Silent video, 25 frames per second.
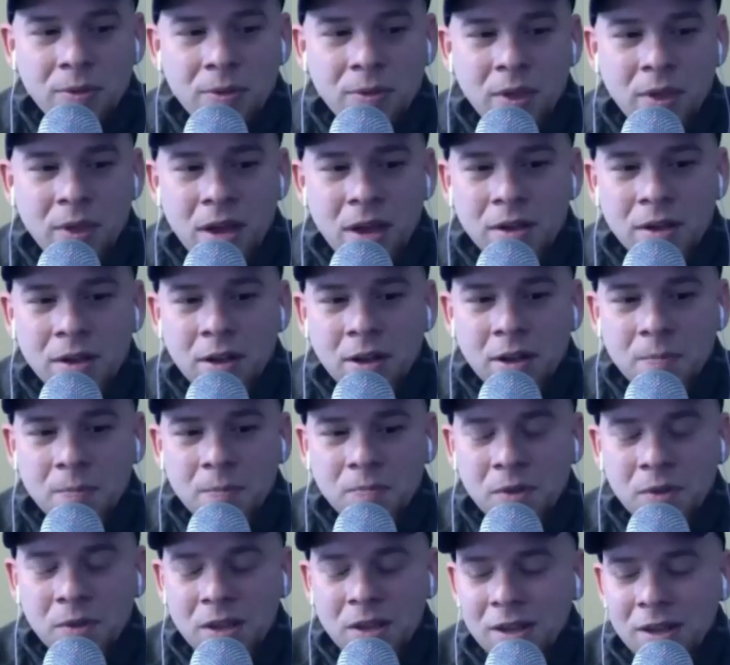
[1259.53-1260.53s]
that.
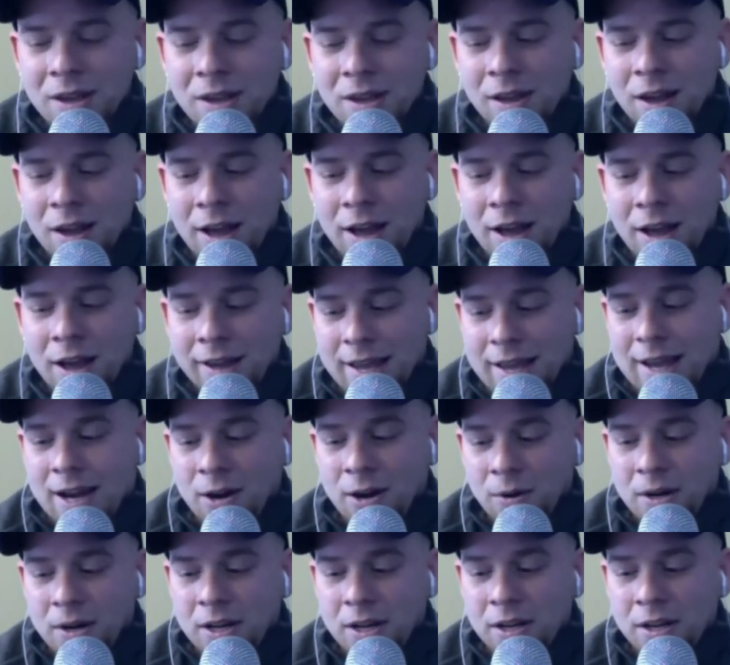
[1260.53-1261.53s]
I
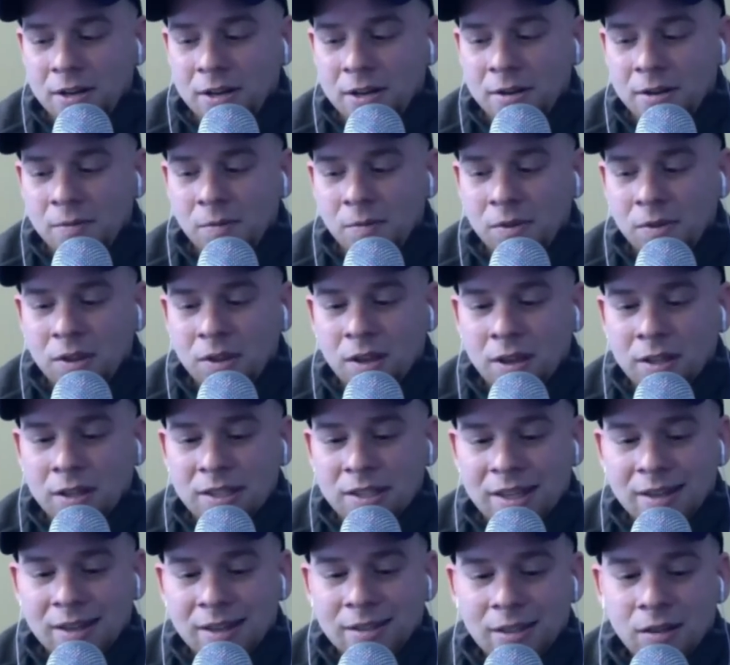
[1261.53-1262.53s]
carried the
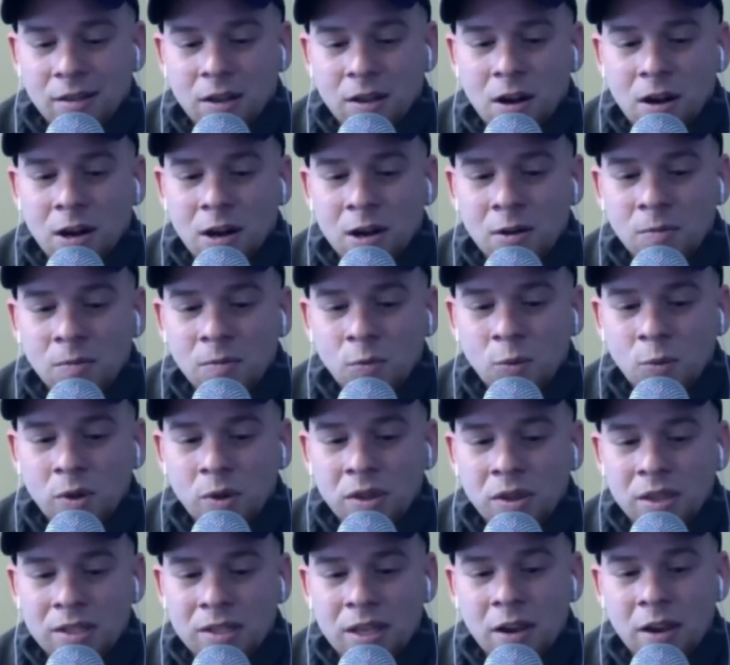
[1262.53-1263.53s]
DSLR with
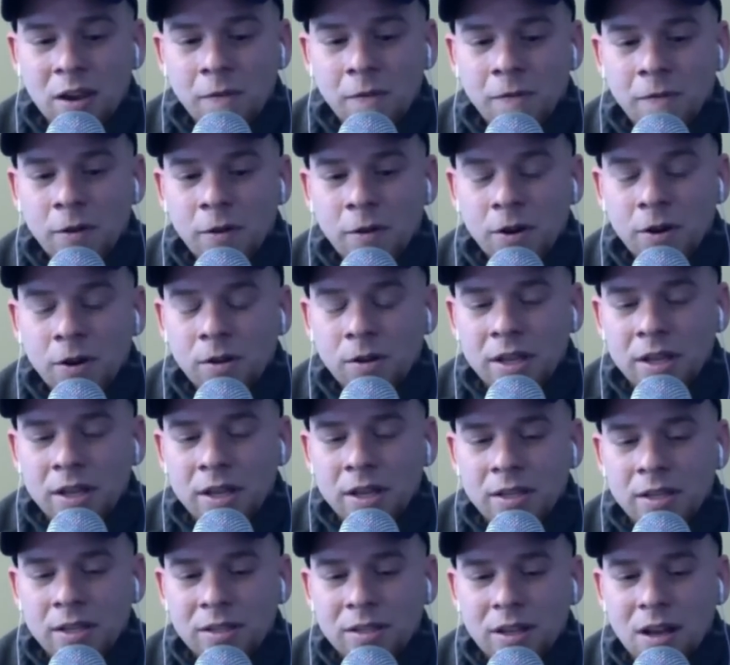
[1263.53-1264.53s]
the telephoto
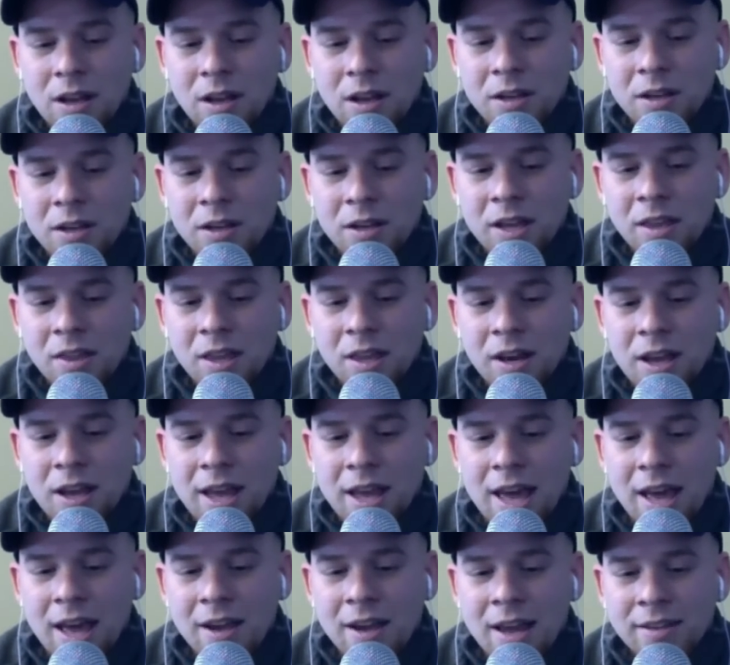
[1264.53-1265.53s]
lens on, and then
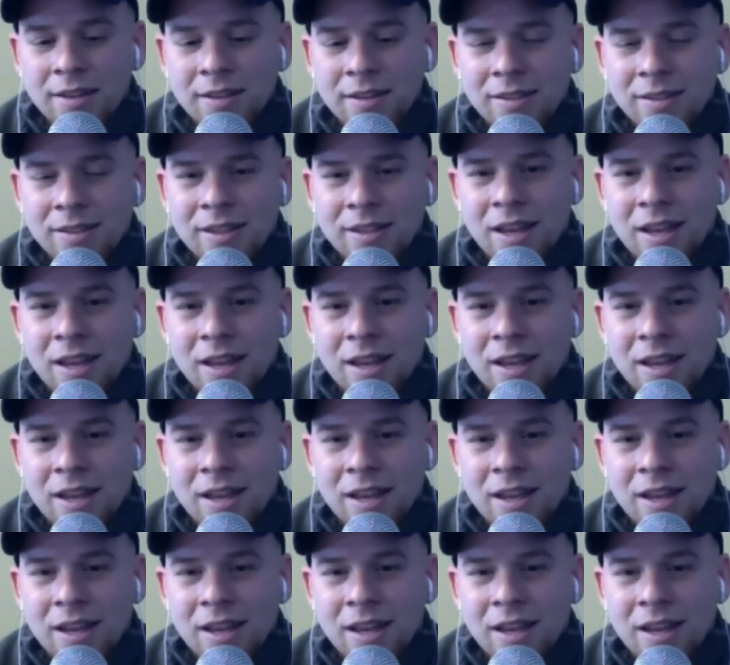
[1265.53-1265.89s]
I had as a